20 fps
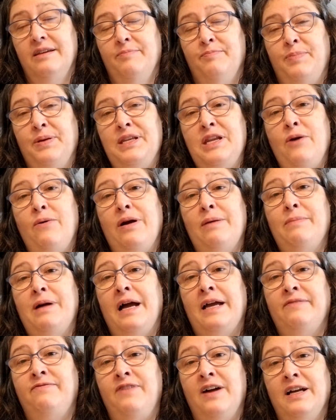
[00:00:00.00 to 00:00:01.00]
But now
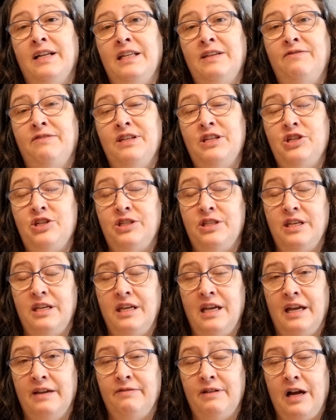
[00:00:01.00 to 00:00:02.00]
I finally finished the
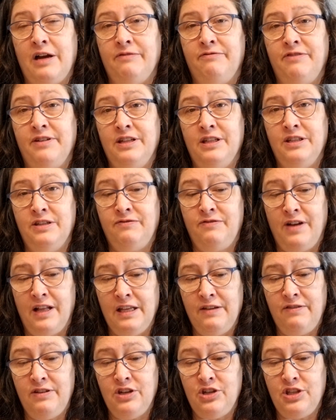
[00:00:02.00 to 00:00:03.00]

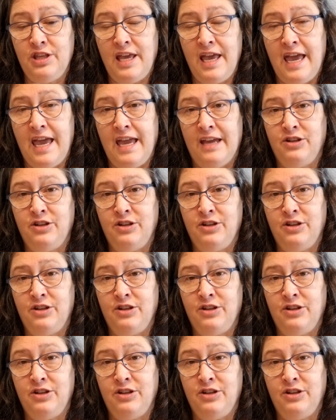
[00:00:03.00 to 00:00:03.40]
A.